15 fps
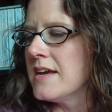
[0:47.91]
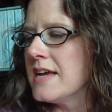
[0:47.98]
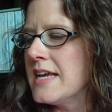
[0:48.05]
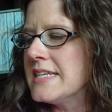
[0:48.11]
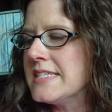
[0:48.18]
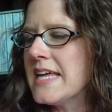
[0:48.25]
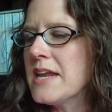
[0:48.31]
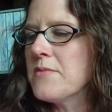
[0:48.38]

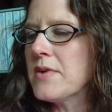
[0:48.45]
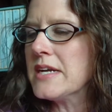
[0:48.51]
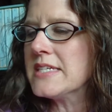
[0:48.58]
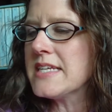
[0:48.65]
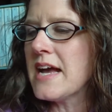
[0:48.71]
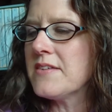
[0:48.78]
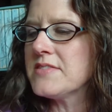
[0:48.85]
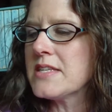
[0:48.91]
He said he wanted
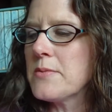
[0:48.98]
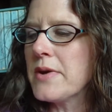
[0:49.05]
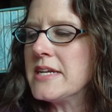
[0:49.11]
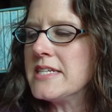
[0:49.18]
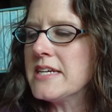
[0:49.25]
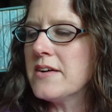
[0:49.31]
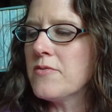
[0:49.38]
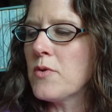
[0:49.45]
to have some
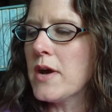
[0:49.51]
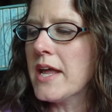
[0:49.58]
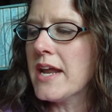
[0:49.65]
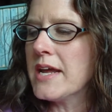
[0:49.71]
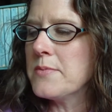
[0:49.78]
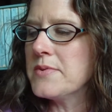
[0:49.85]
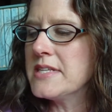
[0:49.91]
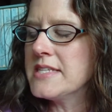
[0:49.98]
idea of what
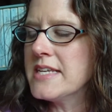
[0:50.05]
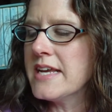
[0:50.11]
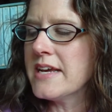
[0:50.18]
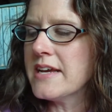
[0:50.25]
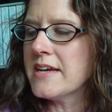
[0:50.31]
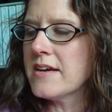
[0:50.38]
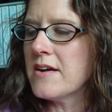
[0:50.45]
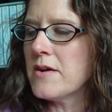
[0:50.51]
I'd be
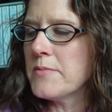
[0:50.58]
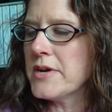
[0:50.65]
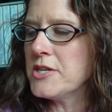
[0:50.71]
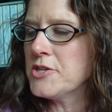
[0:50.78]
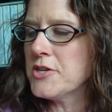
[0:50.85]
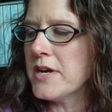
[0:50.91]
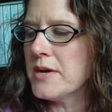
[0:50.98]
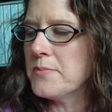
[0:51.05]
seeing on my
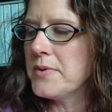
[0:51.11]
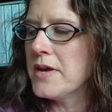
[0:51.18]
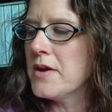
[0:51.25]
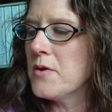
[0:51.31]
trip.